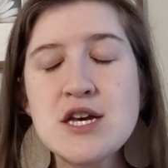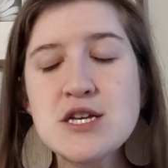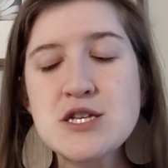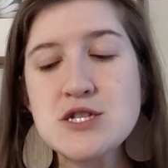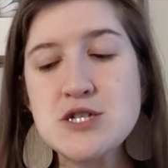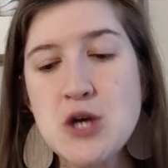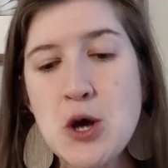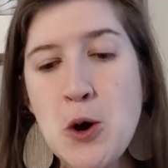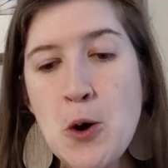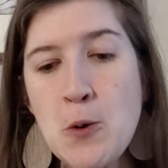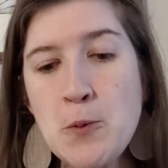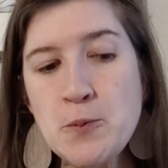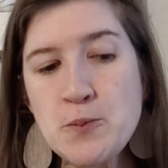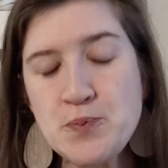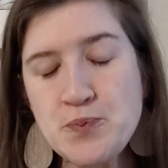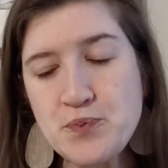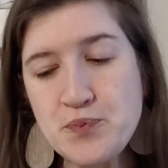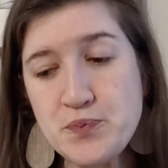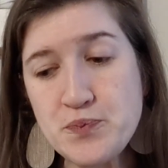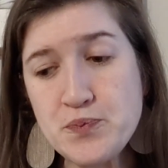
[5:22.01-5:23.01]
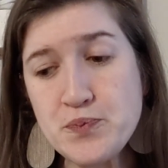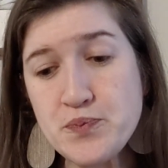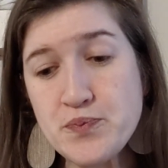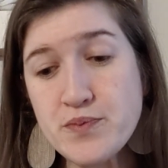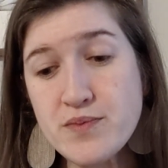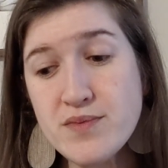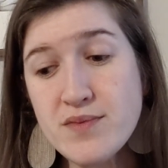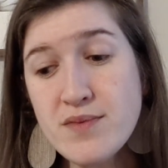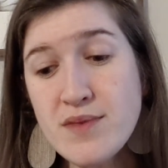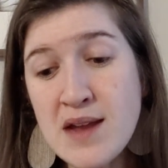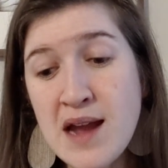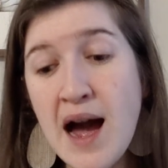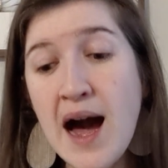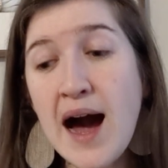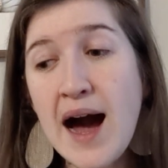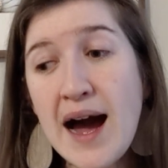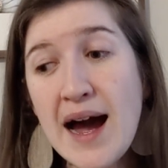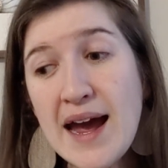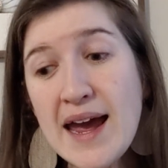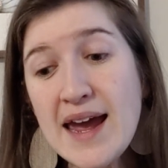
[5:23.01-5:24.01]
So
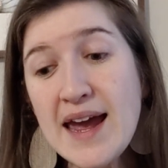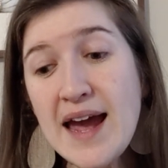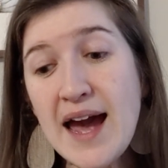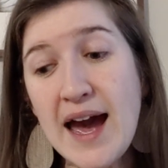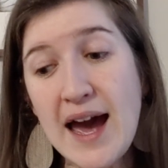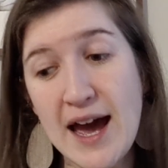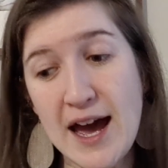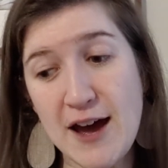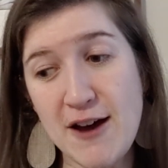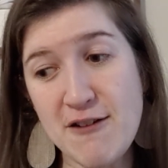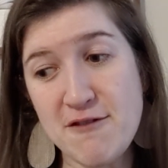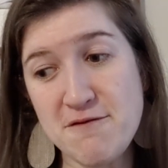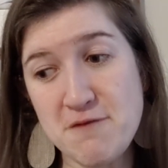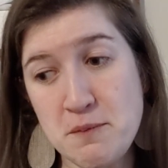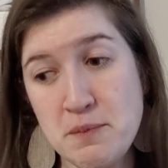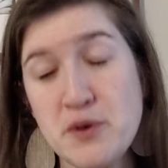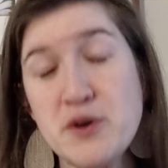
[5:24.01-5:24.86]
I have